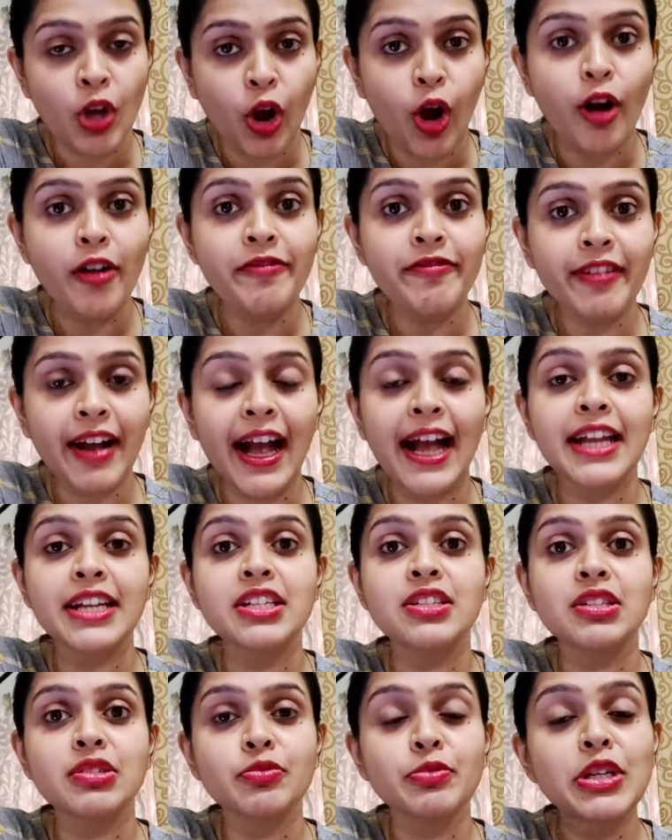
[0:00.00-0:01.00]
of,
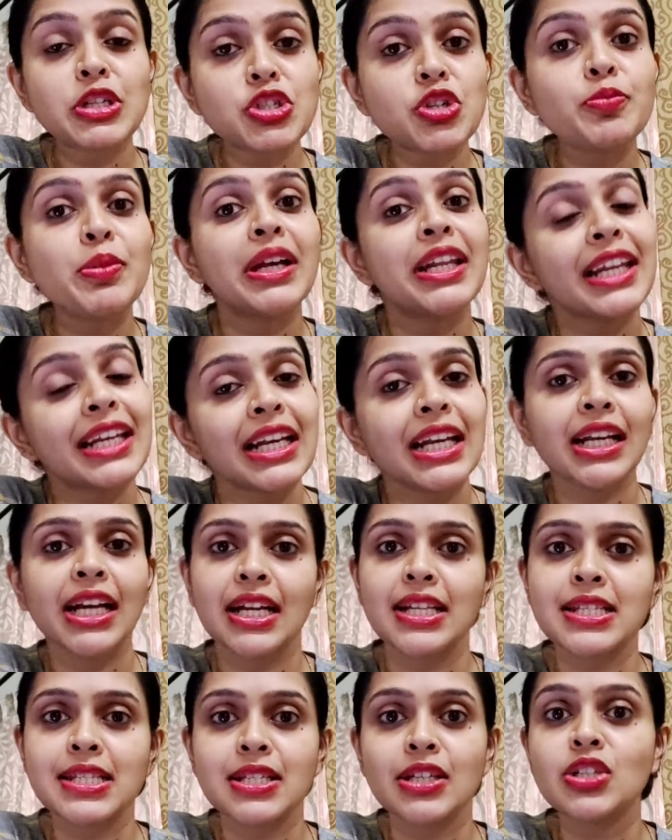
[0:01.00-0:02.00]
and we should be a little
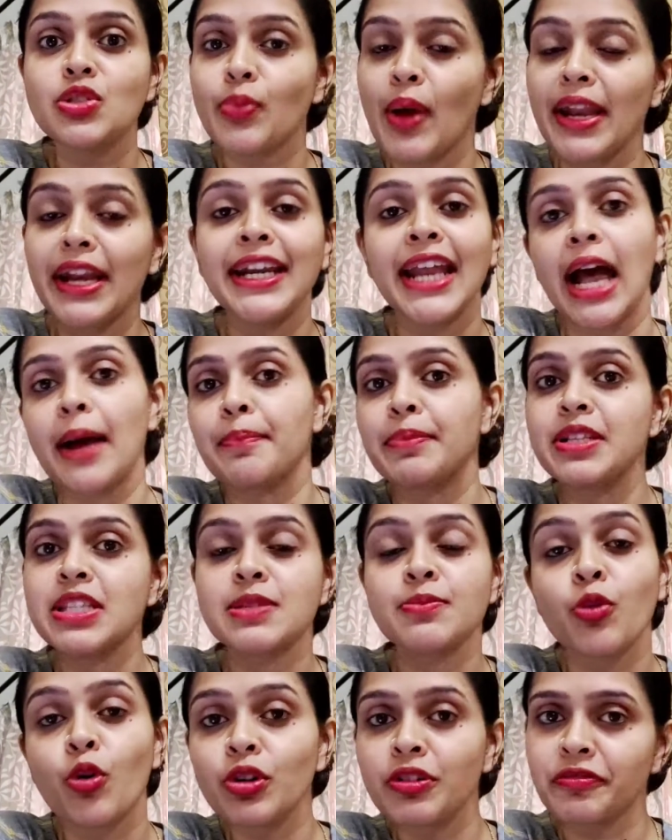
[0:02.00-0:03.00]
concerned when it
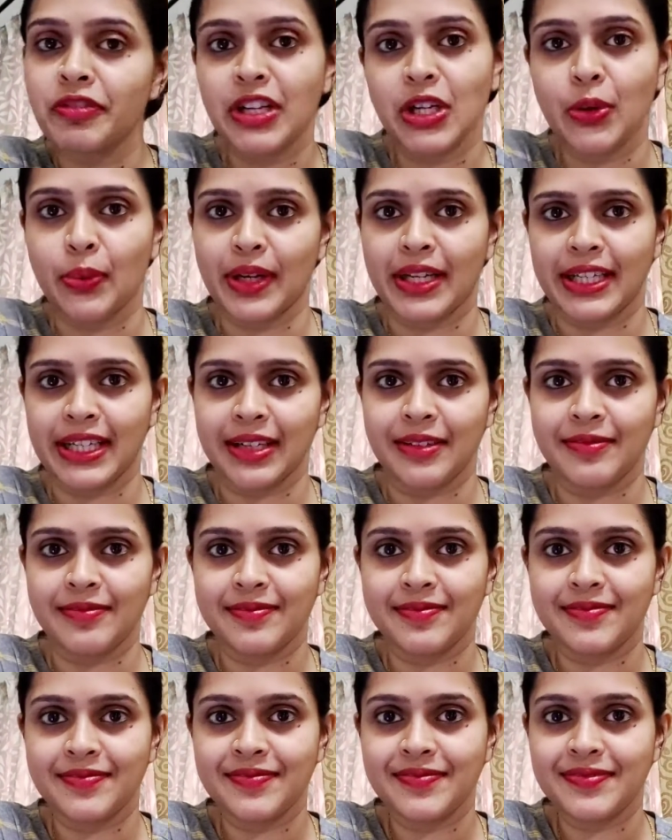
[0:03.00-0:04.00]
happens more frequently.
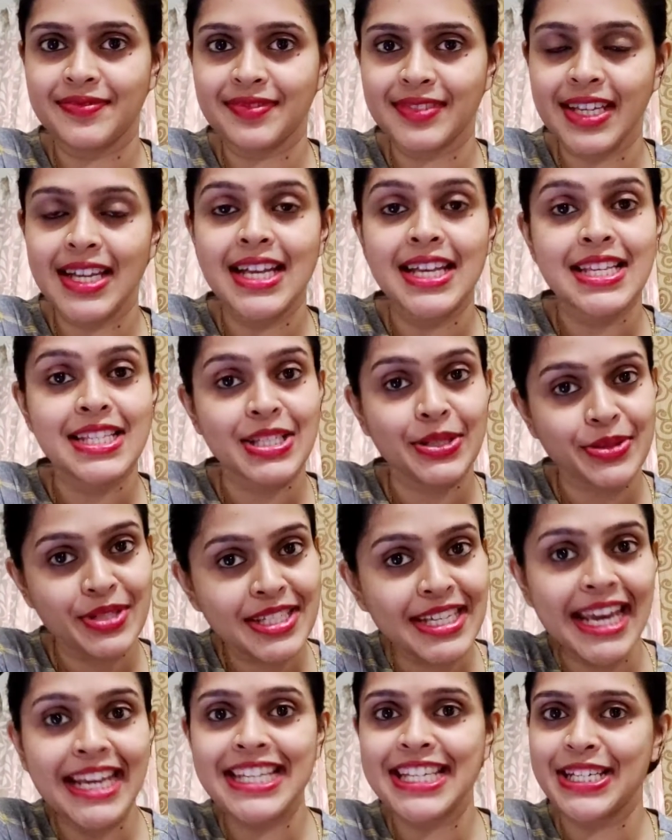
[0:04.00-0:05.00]
So
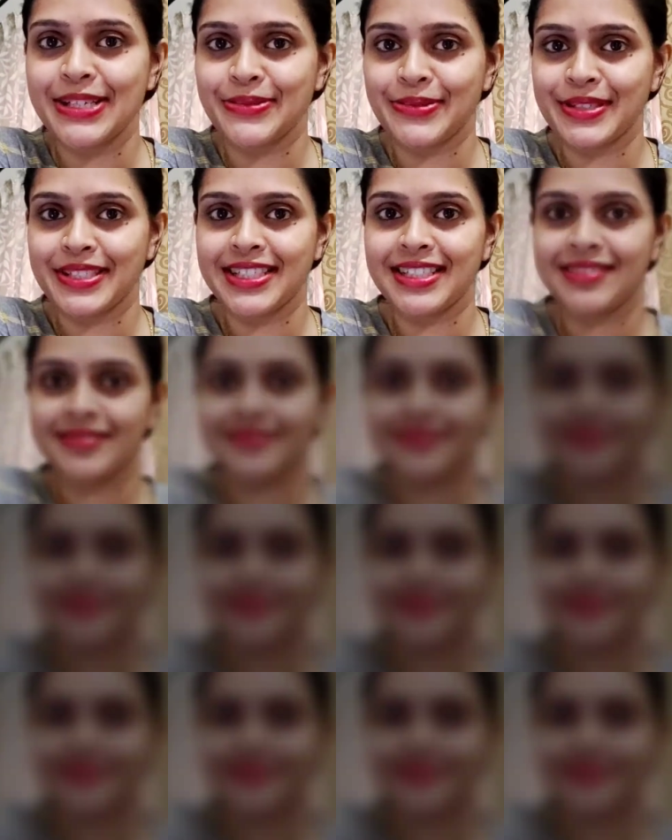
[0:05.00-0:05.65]
stay tuned.